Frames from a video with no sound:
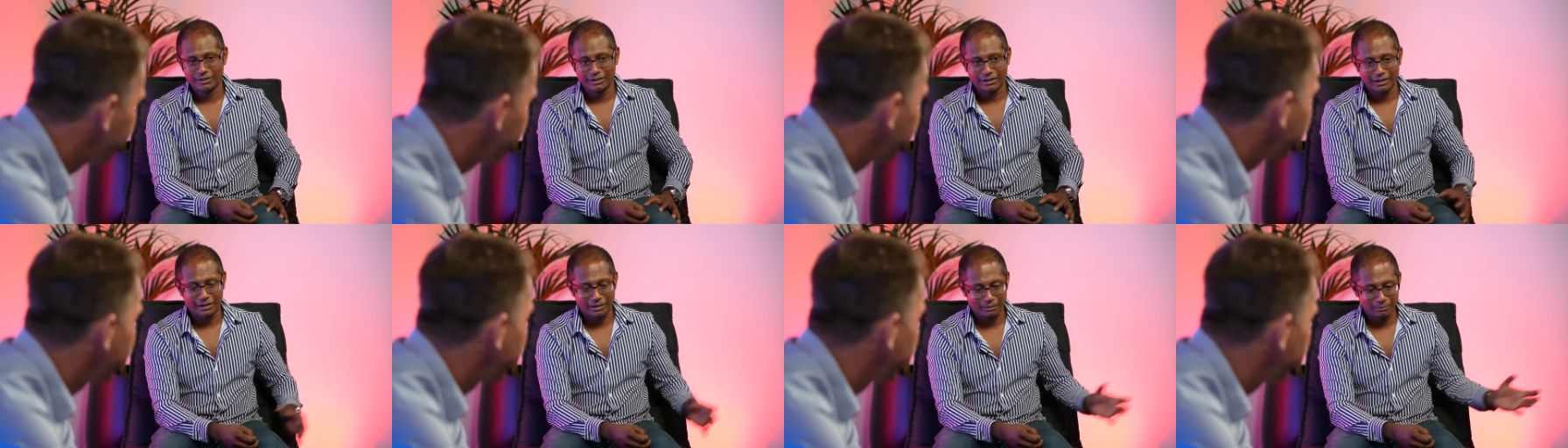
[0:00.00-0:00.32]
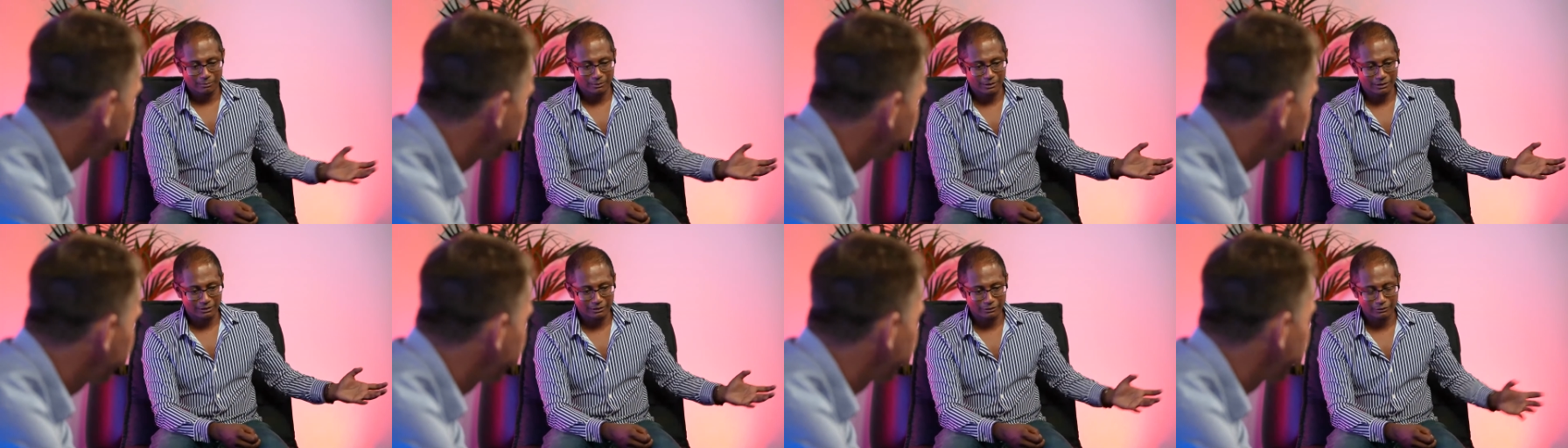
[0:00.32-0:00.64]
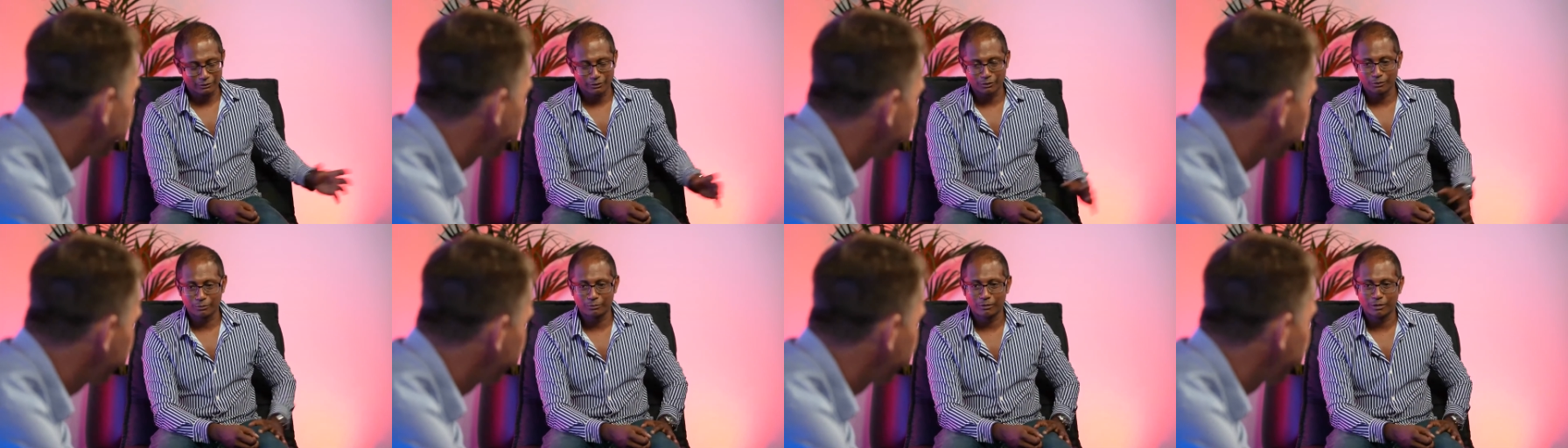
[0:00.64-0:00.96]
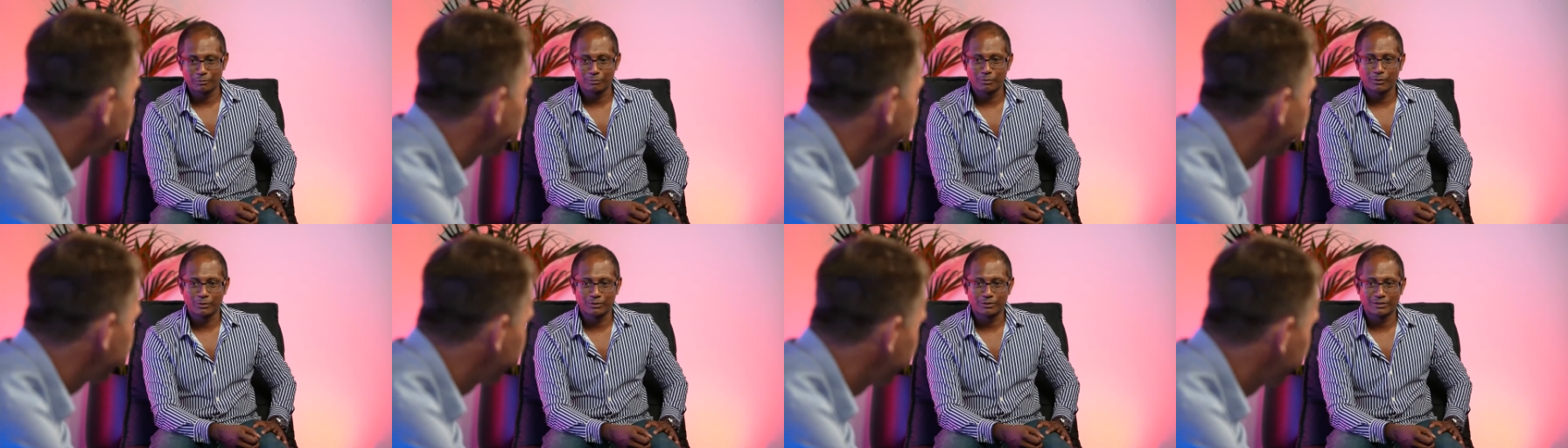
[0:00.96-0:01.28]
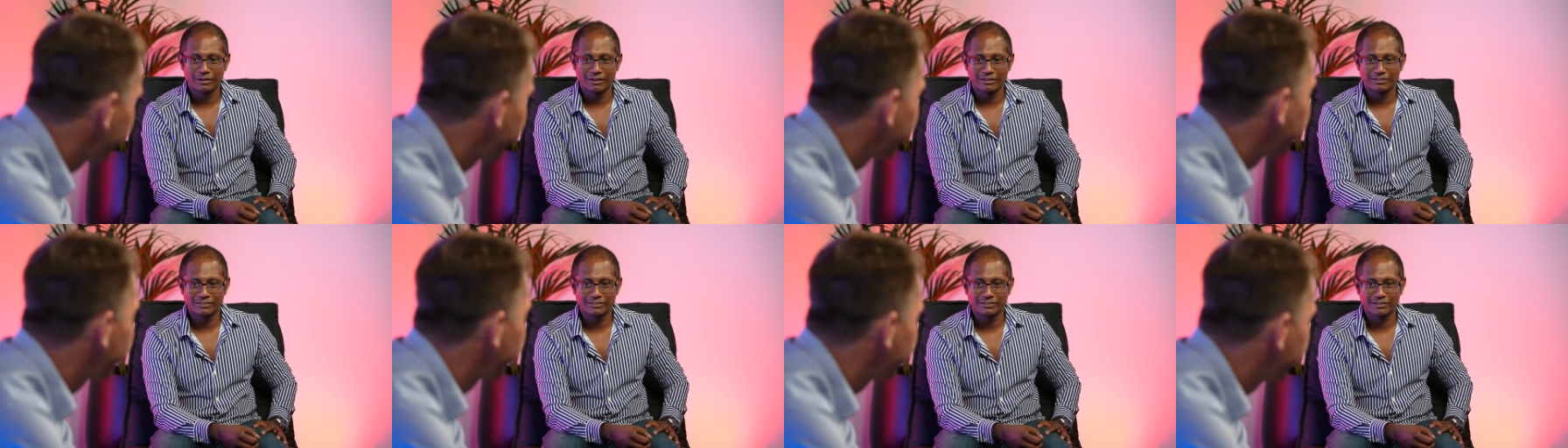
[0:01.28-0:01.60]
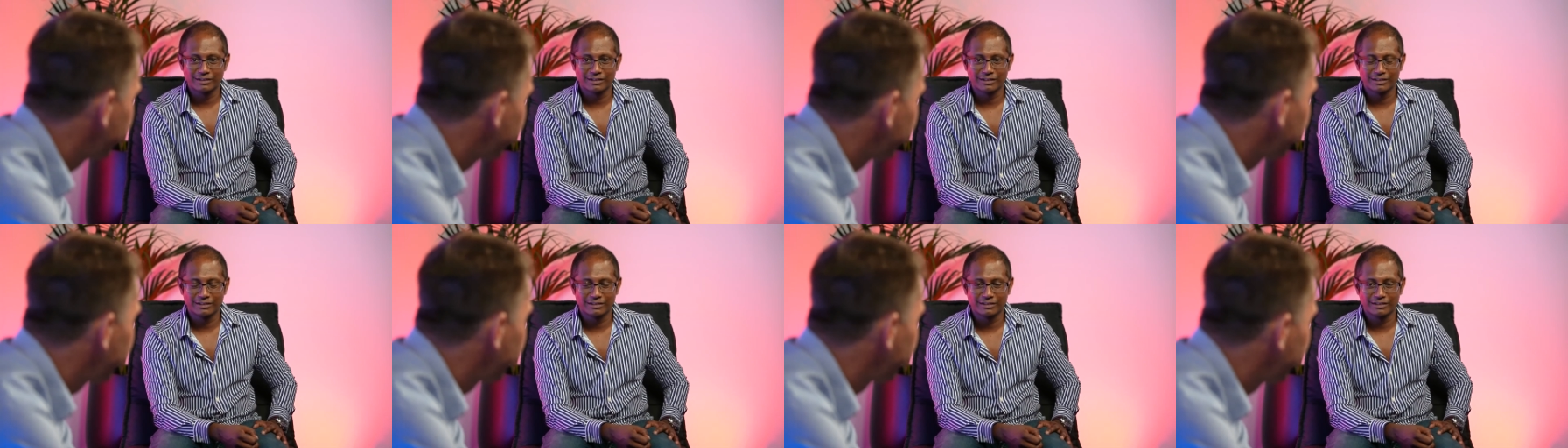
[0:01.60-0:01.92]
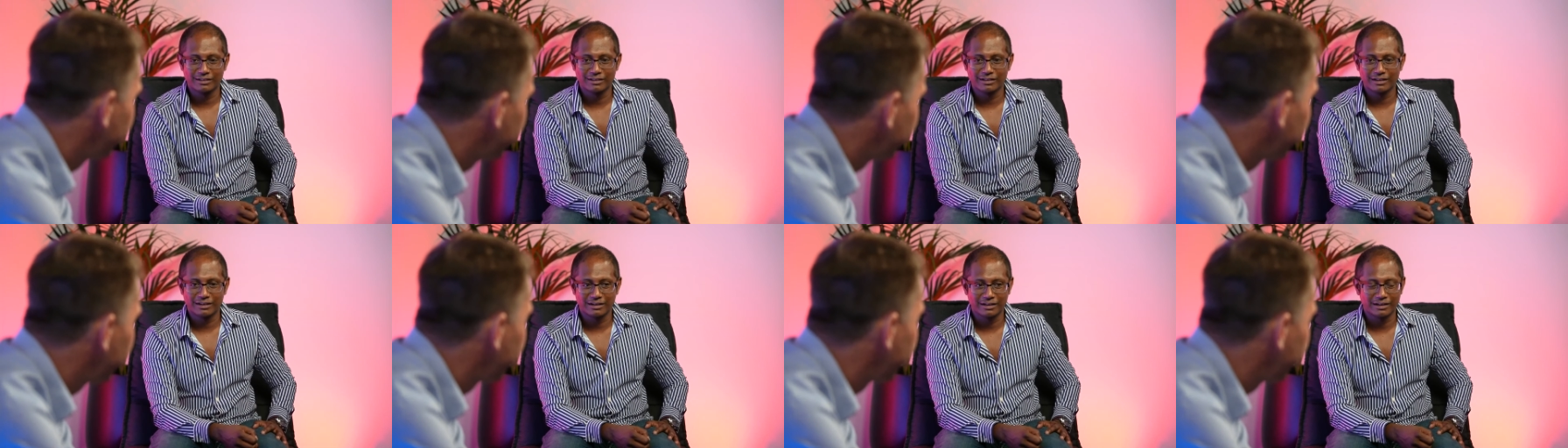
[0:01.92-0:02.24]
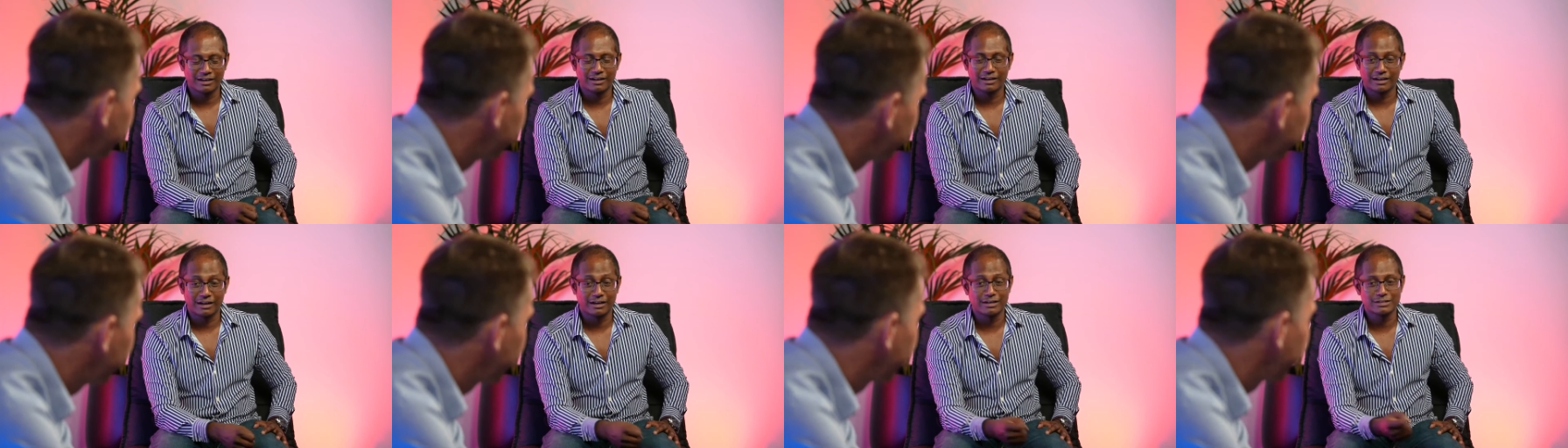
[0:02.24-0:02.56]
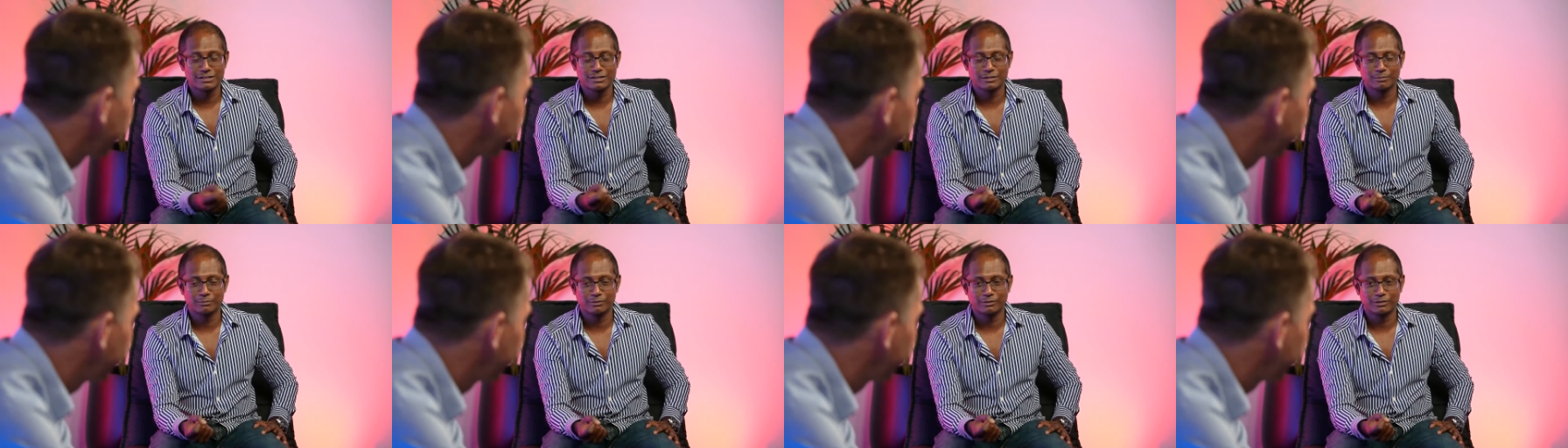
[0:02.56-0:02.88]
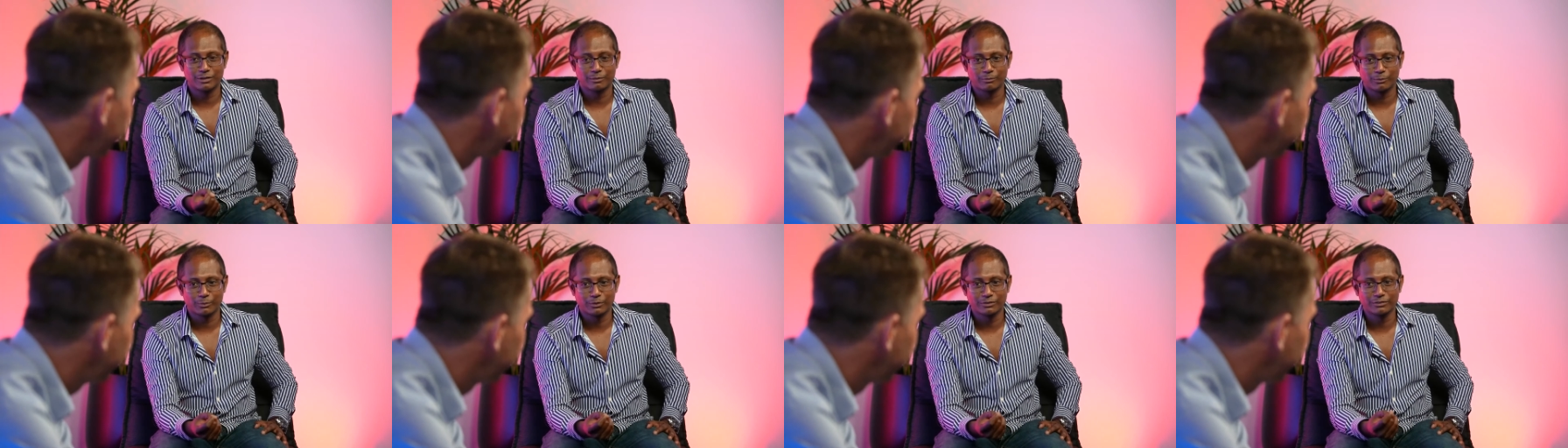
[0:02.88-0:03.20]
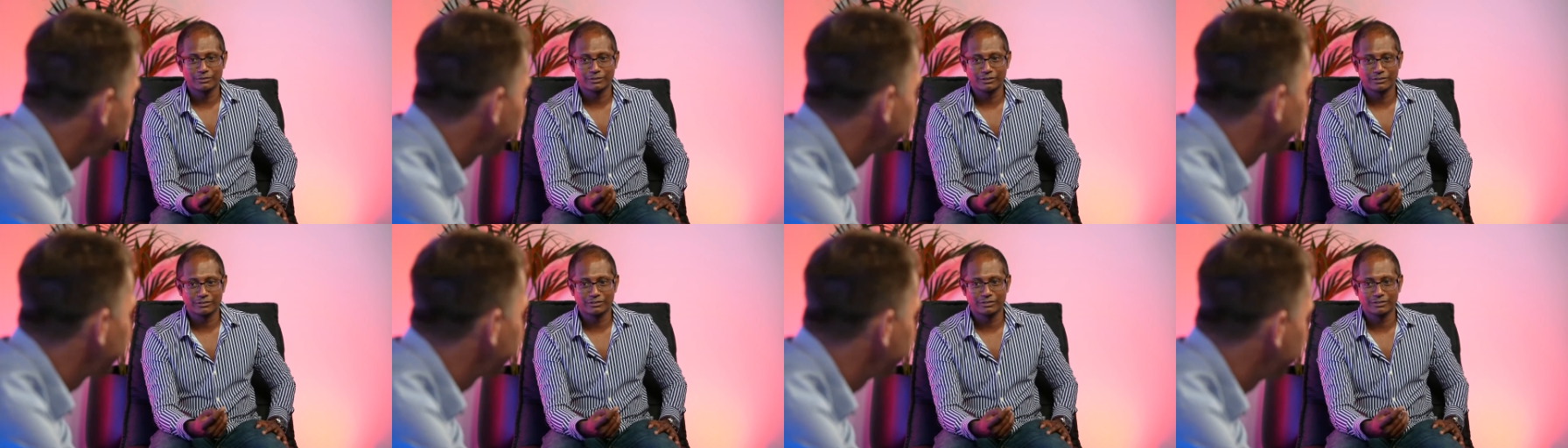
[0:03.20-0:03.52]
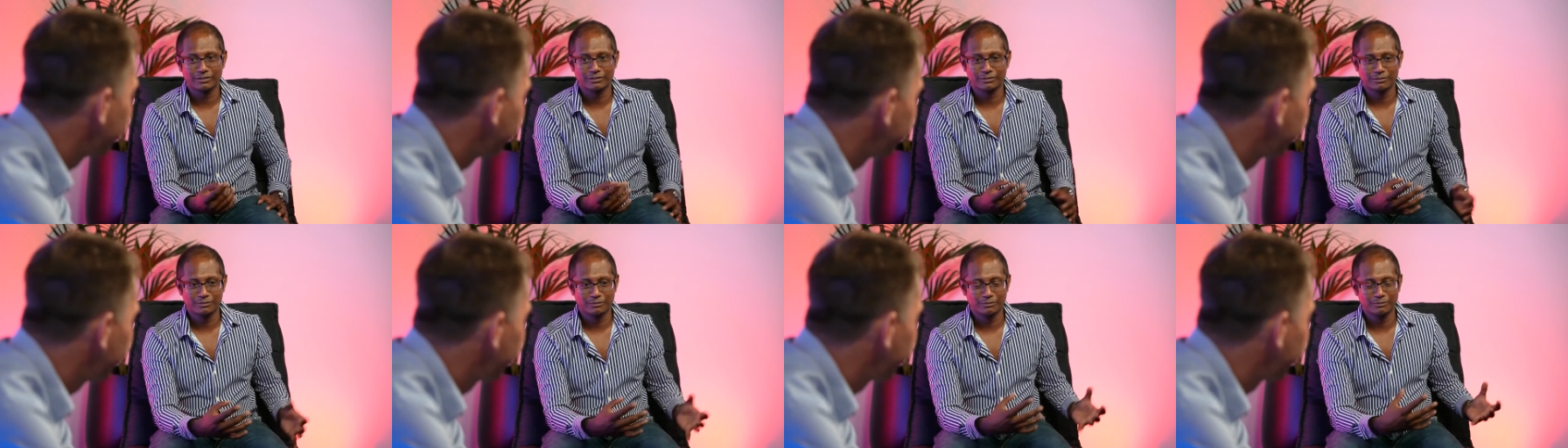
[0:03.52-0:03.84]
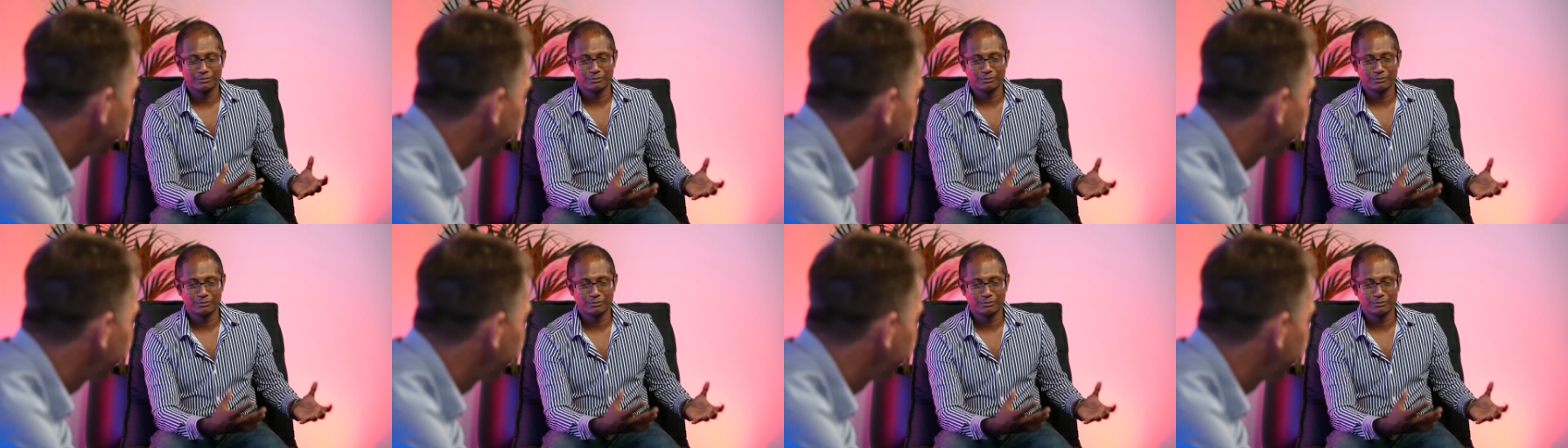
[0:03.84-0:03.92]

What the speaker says: earlier on in my podcast, and I asked him the same question. I said,